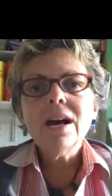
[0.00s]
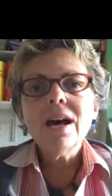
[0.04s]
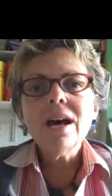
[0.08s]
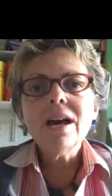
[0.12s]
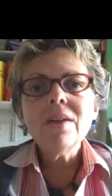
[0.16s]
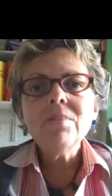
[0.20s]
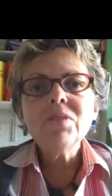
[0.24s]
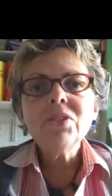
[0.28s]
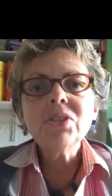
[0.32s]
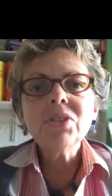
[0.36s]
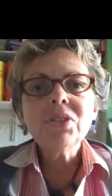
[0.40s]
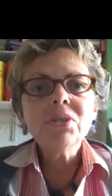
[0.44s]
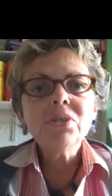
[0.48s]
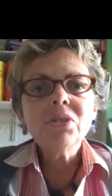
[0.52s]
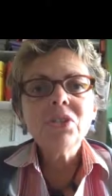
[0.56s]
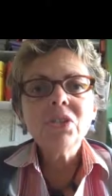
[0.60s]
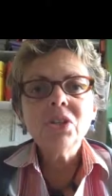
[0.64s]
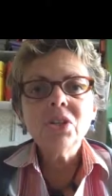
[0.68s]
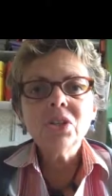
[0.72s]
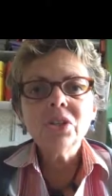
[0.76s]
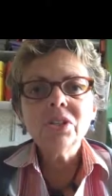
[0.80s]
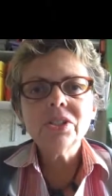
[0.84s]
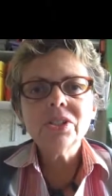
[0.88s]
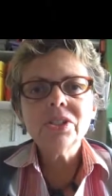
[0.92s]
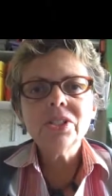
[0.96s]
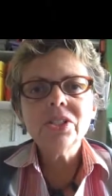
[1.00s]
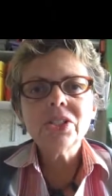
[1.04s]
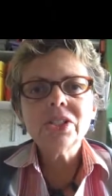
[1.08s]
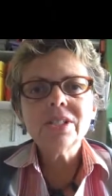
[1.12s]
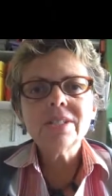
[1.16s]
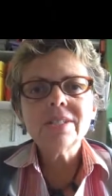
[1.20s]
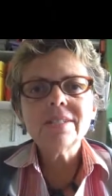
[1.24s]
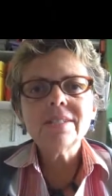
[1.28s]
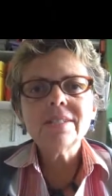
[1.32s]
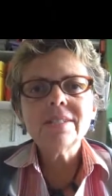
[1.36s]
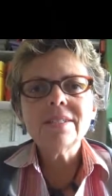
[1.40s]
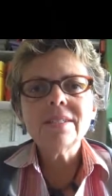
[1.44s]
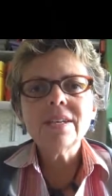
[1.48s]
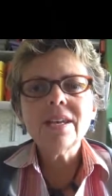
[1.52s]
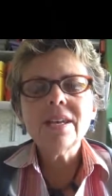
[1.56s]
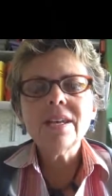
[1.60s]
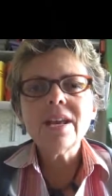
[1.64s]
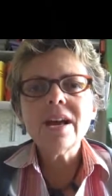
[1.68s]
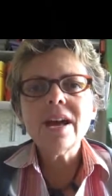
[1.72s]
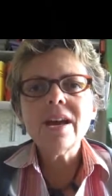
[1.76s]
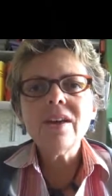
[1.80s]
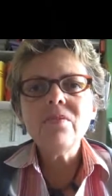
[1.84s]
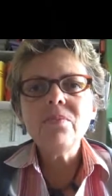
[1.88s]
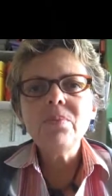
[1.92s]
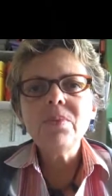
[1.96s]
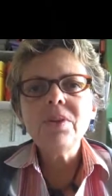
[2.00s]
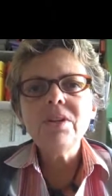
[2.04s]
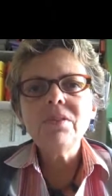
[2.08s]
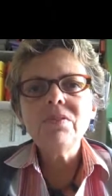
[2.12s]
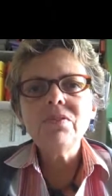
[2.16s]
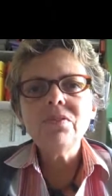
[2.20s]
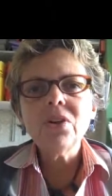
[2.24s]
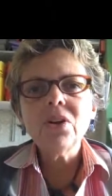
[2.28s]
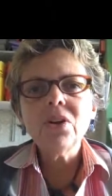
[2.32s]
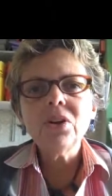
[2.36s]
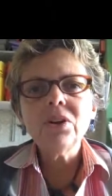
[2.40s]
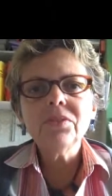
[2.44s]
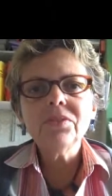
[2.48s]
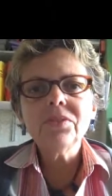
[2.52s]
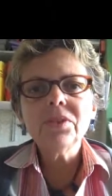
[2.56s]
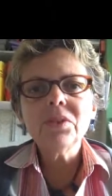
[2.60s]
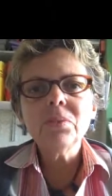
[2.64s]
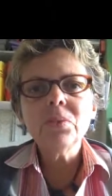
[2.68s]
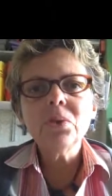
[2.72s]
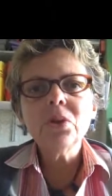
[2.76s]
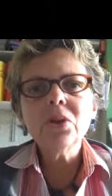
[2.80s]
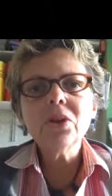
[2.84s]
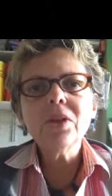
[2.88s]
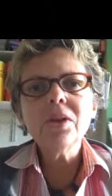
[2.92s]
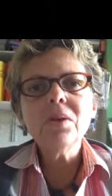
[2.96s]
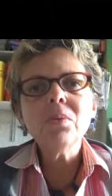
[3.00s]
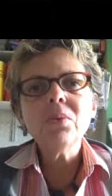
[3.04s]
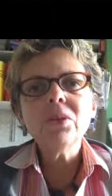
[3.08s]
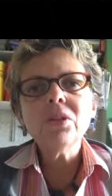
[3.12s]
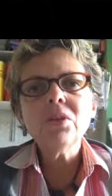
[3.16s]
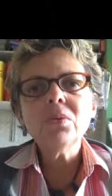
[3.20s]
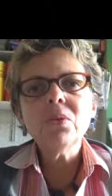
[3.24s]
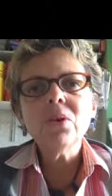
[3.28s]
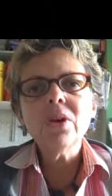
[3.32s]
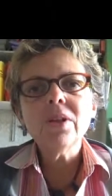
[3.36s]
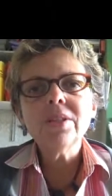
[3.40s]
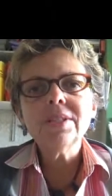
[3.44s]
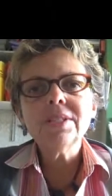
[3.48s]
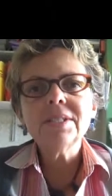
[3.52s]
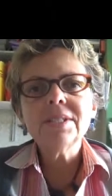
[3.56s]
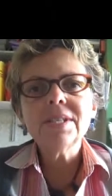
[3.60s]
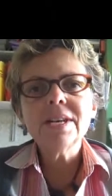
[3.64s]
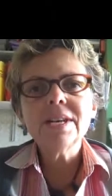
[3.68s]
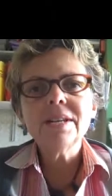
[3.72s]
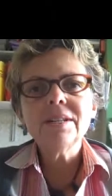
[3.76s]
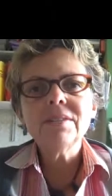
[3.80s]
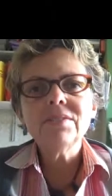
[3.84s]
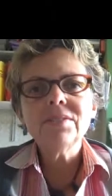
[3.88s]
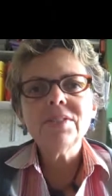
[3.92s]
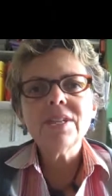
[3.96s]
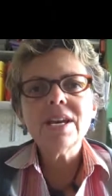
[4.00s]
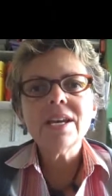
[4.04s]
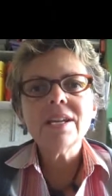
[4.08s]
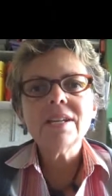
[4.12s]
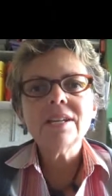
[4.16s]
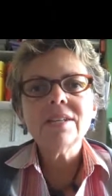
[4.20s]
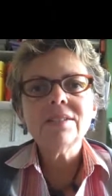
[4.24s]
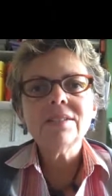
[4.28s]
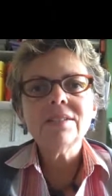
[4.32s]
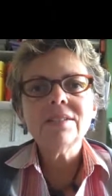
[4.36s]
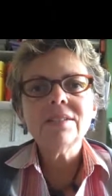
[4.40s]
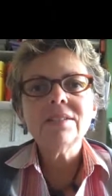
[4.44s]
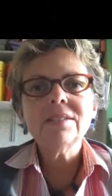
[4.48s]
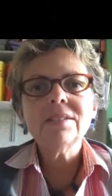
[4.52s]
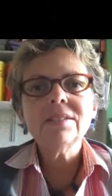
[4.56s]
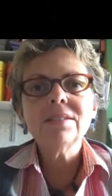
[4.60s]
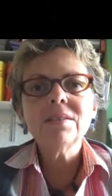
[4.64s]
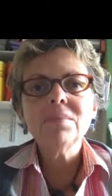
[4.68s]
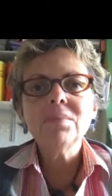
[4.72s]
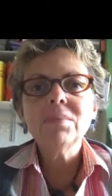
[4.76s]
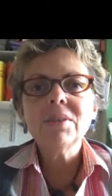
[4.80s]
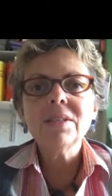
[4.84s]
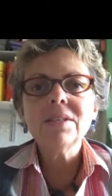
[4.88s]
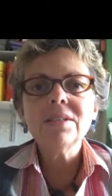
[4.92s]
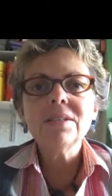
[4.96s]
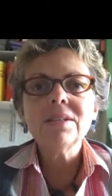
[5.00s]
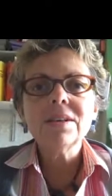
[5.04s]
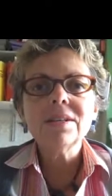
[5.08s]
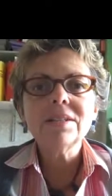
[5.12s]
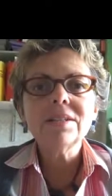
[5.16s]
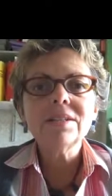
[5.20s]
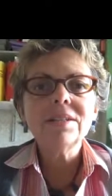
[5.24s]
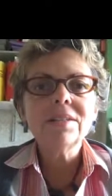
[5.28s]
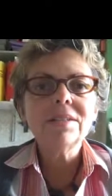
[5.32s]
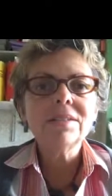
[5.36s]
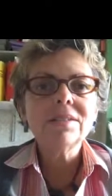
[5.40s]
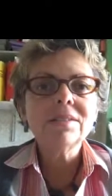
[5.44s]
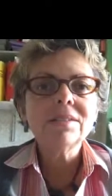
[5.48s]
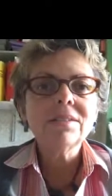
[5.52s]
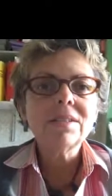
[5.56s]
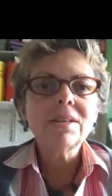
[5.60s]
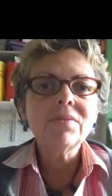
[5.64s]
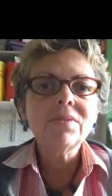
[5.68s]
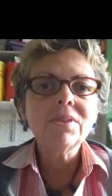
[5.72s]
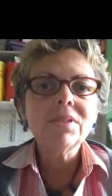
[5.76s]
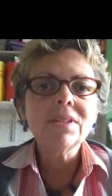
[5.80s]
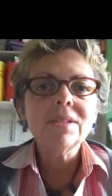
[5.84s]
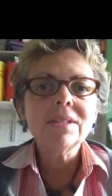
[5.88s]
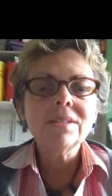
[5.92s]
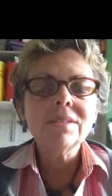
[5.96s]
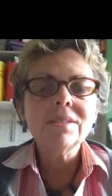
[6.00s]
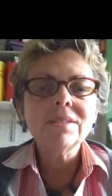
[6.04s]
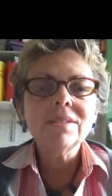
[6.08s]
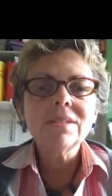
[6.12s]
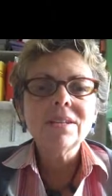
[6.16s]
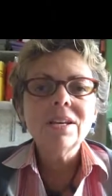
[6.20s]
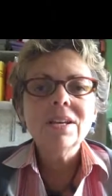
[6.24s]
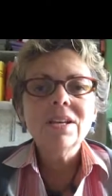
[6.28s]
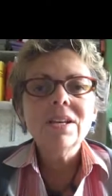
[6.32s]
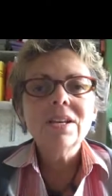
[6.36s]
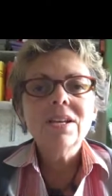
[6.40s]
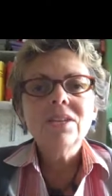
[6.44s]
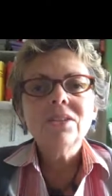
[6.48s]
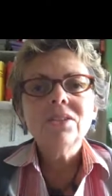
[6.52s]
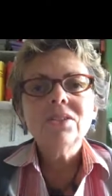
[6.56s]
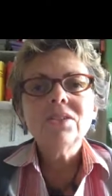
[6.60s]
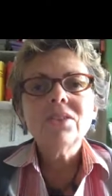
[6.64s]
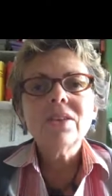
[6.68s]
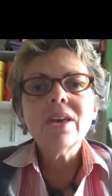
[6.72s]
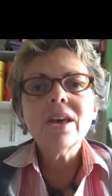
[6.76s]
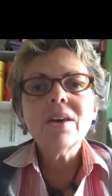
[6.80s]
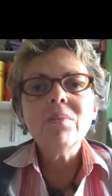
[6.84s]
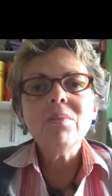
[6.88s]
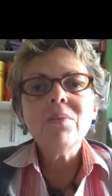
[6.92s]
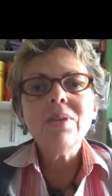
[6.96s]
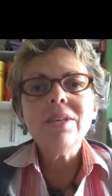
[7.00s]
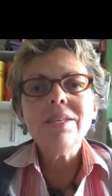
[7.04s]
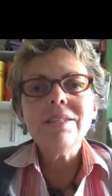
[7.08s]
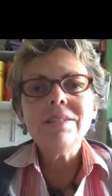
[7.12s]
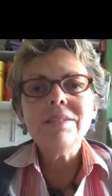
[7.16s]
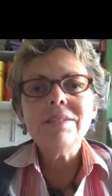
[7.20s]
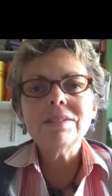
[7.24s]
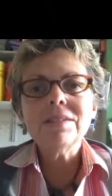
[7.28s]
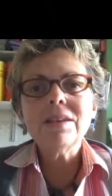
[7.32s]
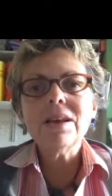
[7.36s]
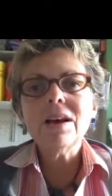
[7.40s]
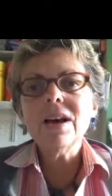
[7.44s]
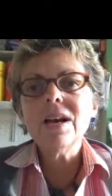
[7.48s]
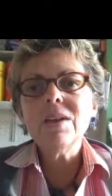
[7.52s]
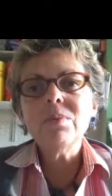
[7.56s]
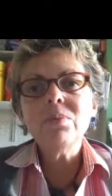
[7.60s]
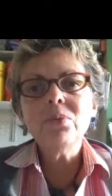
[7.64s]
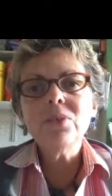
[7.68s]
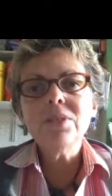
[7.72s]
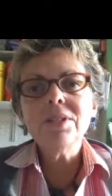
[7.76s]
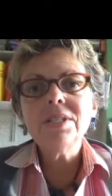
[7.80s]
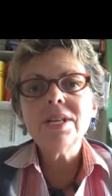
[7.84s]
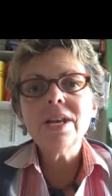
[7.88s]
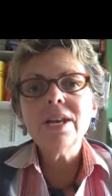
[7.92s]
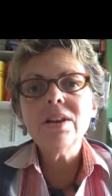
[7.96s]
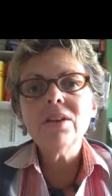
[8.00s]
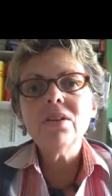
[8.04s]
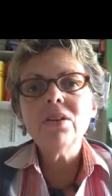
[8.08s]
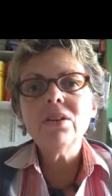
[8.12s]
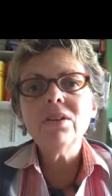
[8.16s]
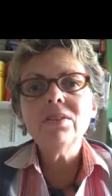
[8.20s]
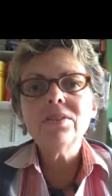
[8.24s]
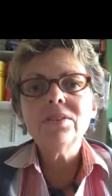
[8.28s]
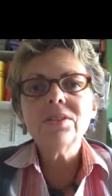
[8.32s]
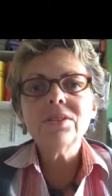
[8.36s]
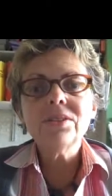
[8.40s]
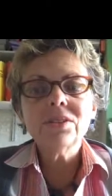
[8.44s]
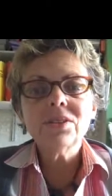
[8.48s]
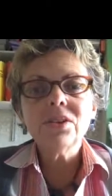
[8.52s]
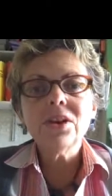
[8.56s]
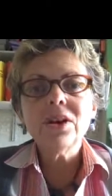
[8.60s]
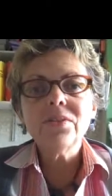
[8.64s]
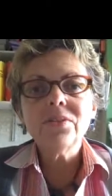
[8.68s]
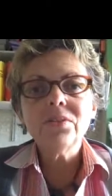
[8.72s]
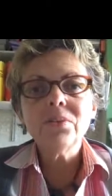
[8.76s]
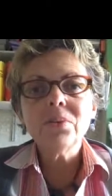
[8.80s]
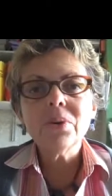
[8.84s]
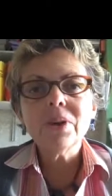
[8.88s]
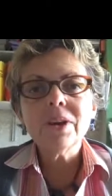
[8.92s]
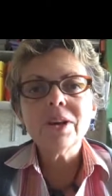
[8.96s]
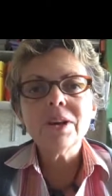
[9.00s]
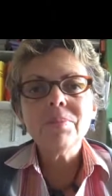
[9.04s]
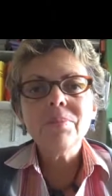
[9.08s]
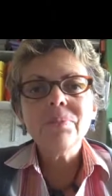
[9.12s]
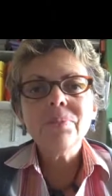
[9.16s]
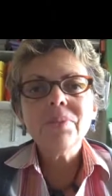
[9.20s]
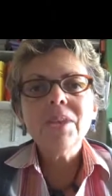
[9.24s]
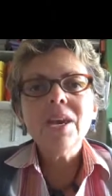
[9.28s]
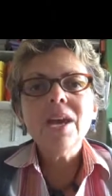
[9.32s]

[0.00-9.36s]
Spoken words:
I'm a sociologist and I've been involved in working with qualitative data since the mid-1970s, so that means I predate all this software.